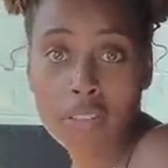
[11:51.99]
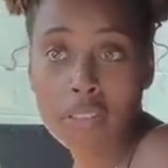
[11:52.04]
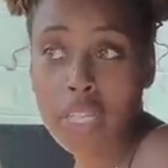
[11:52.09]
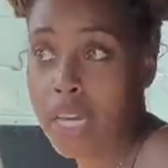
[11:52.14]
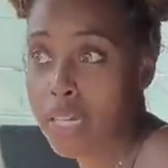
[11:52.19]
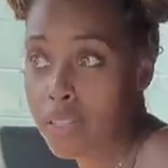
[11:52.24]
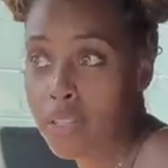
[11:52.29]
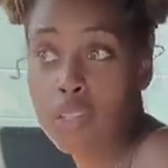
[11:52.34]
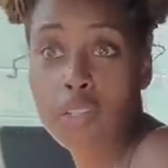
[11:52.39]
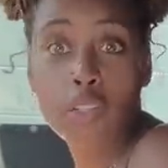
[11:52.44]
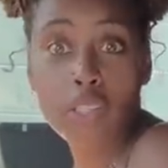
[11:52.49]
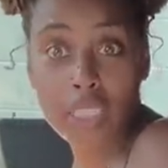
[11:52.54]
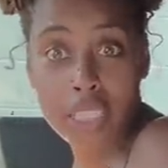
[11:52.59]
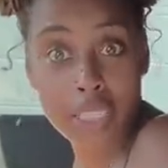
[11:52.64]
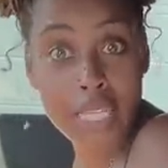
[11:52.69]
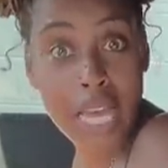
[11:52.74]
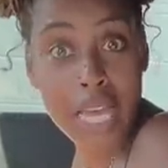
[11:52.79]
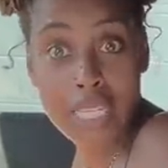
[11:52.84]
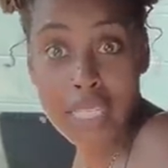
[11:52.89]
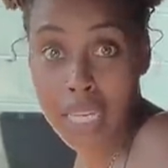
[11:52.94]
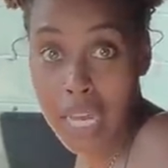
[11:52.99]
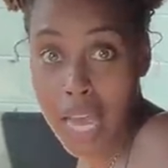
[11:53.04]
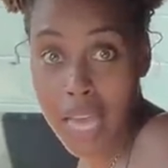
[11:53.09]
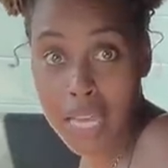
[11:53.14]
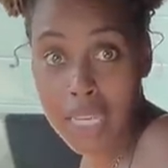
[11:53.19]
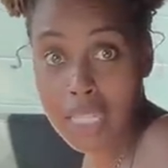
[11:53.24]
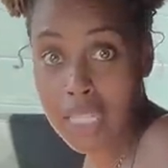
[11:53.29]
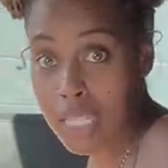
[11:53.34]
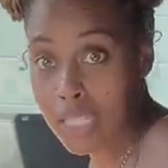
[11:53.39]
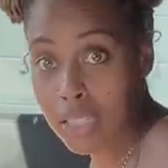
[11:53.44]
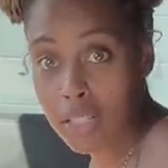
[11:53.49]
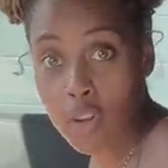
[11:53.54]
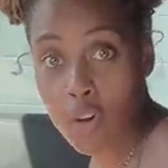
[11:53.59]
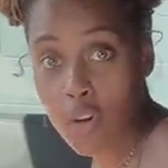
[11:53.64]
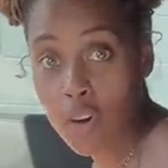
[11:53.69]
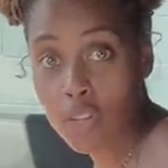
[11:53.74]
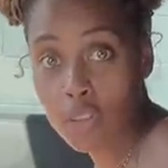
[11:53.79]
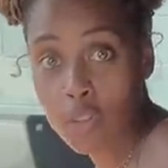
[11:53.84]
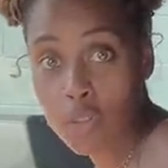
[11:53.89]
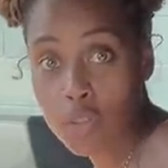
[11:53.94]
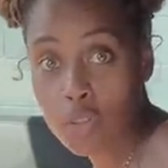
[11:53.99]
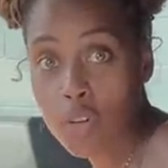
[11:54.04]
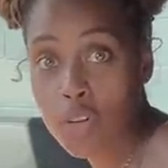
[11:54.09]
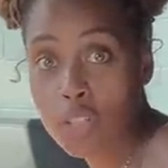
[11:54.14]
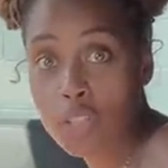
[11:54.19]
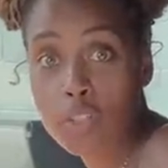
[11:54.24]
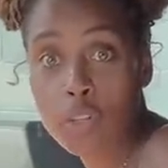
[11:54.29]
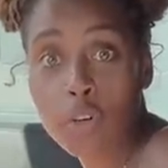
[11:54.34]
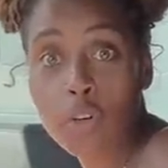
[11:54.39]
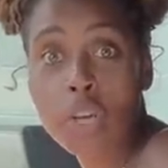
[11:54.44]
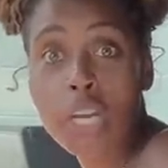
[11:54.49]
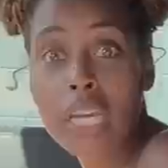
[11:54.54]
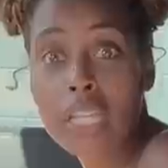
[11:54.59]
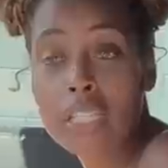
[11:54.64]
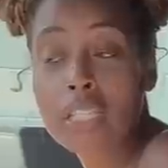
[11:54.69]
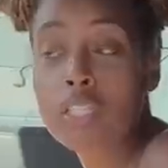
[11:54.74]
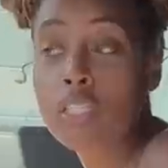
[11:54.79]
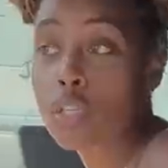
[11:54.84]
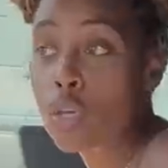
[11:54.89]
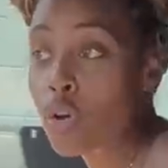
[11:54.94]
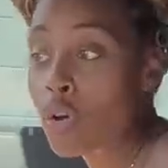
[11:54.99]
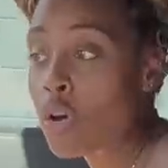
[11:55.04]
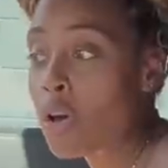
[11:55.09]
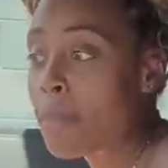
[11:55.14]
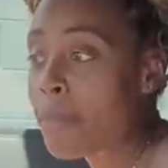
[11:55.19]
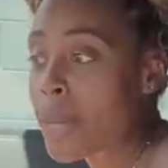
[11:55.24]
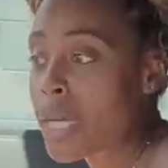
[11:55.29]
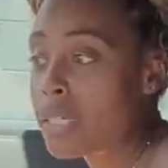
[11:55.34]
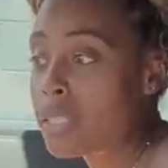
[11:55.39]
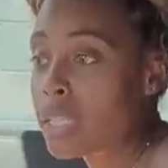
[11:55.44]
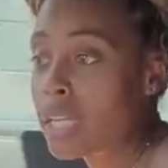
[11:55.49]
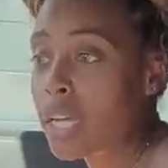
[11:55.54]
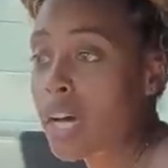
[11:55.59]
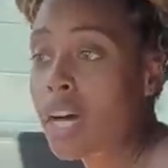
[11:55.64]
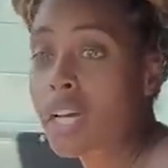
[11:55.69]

like you know the Teslas and all those cars, so it's so amazing.